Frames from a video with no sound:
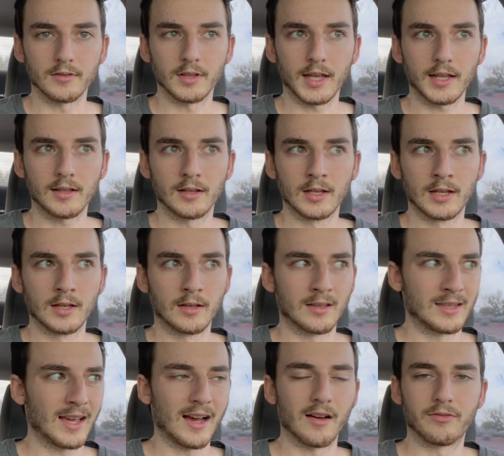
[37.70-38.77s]
like,
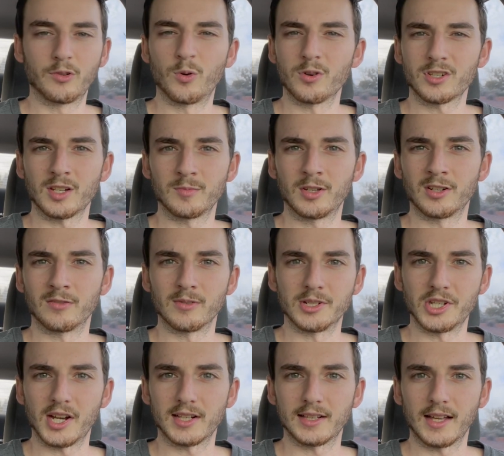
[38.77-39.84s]
yeah, of course I'm going to
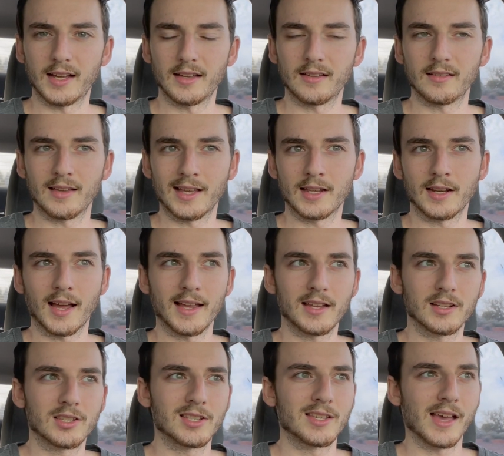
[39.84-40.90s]
reject that. And I
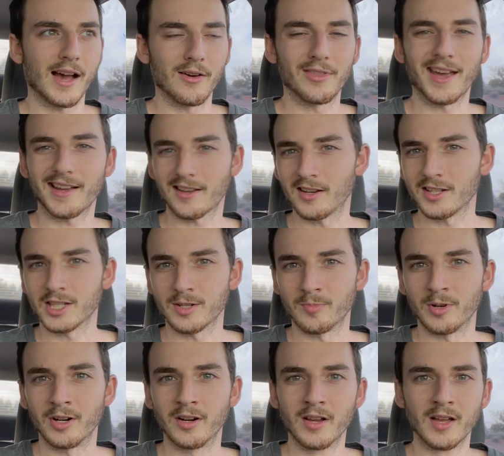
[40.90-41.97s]
could see how that
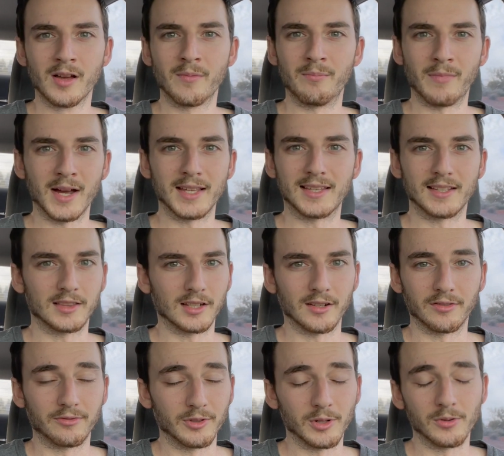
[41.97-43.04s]
customer might get their
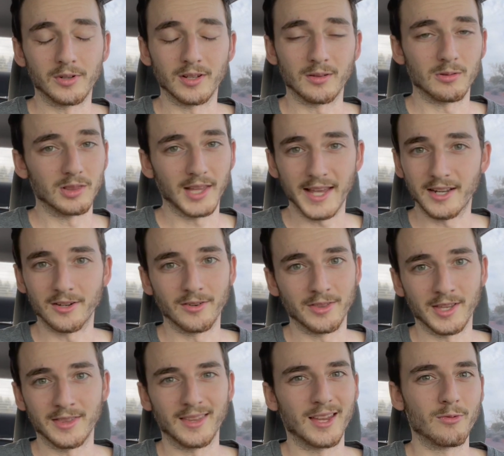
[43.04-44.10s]
food later
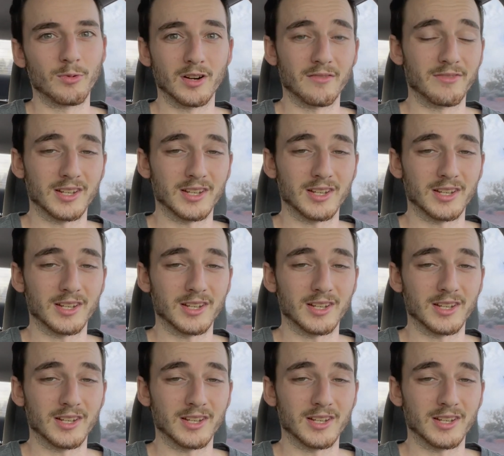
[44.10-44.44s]
than they would have